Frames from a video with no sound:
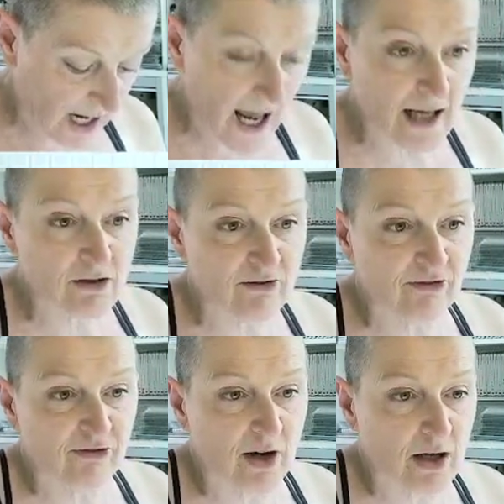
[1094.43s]
and
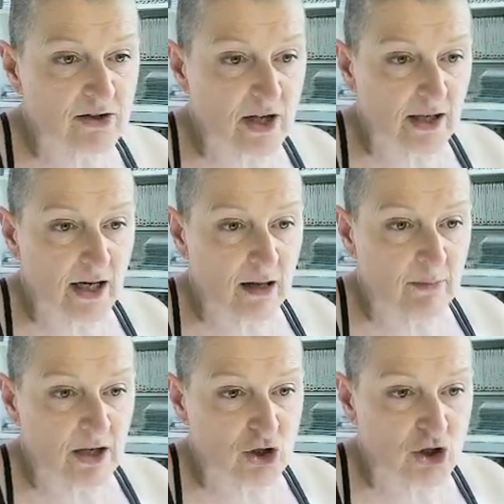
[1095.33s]
flood an
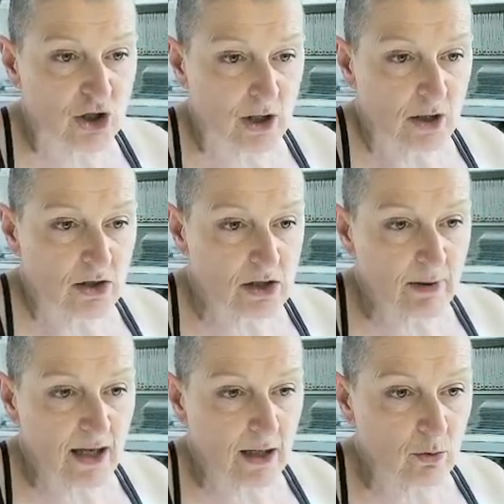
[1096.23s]
image to
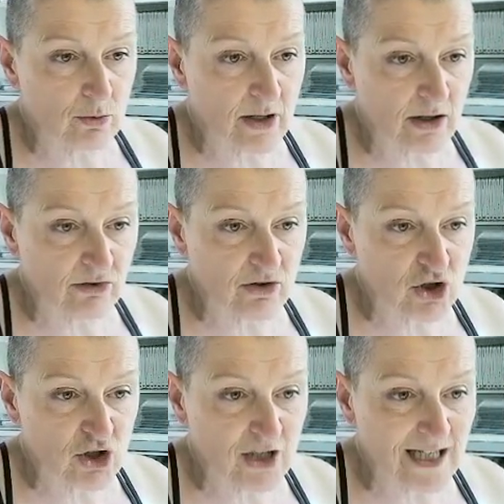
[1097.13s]
make it all nice and
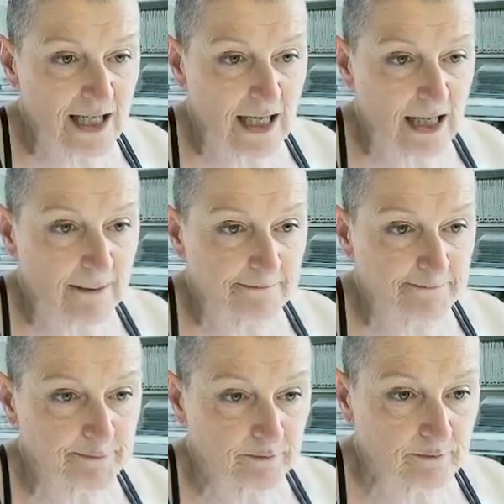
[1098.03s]
shiny.
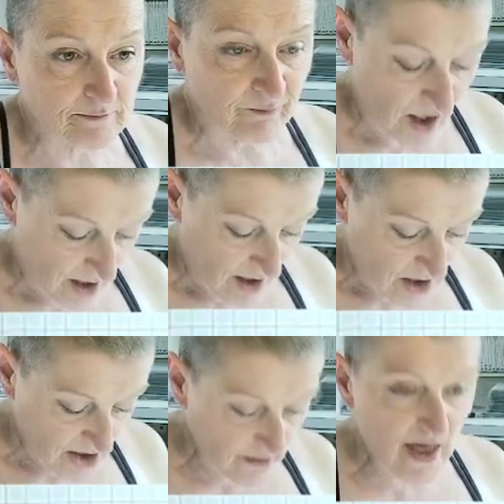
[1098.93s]

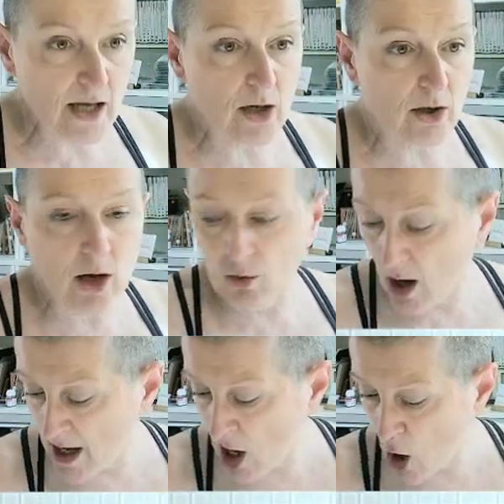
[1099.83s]
So there you go.
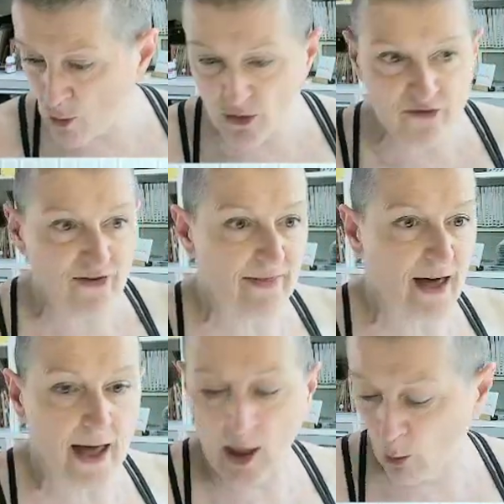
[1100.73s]
I hope you found
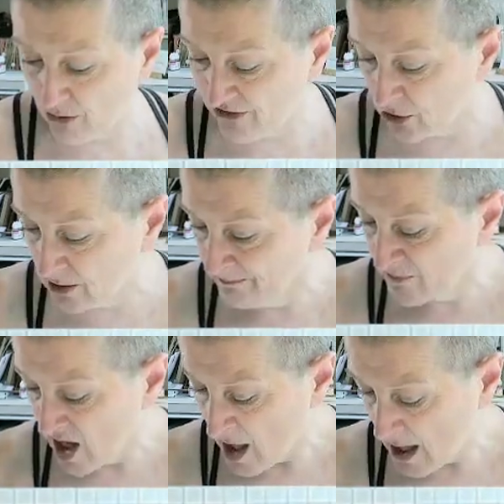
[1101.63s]
that helpful.
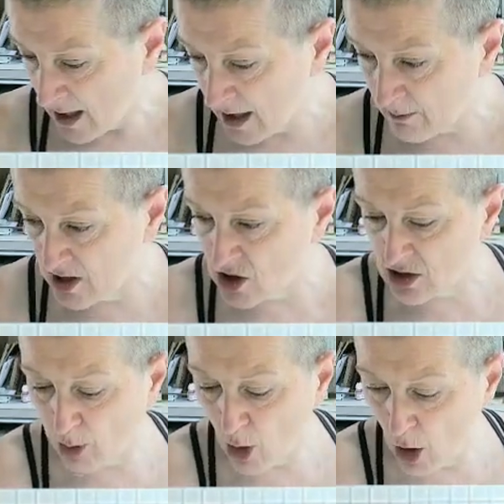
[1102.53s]
Let me
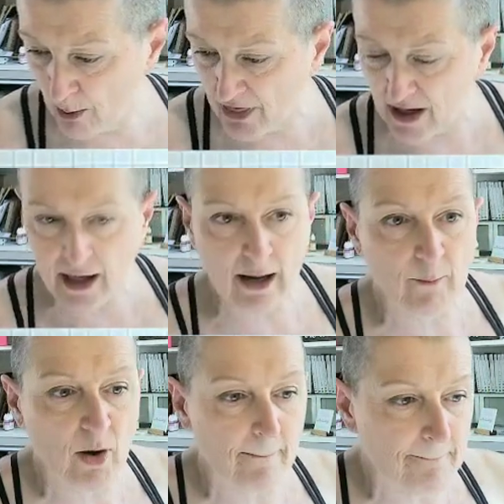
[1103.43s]
just pop the
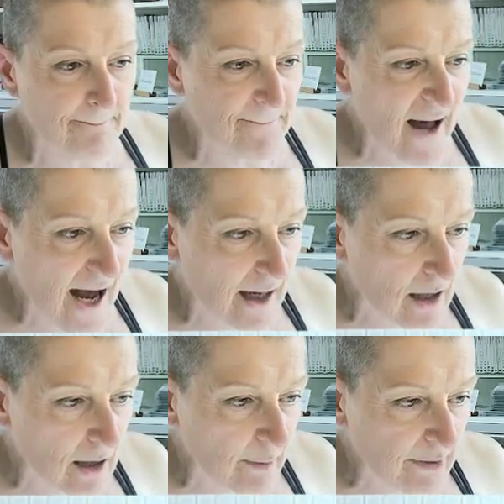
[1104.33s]
camera back
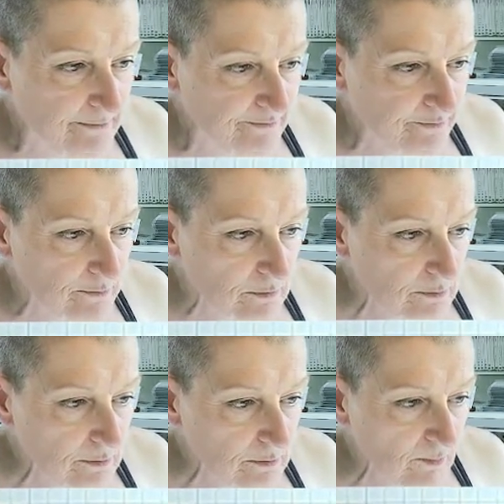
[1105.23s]
up.
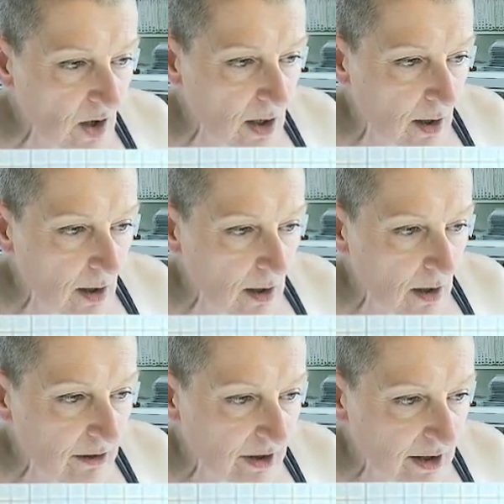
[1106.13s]

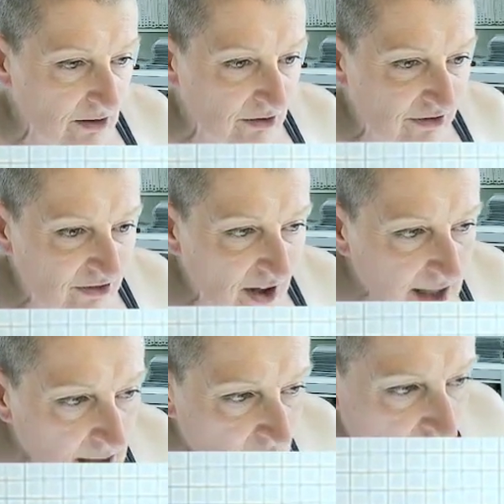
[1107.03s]
If I can find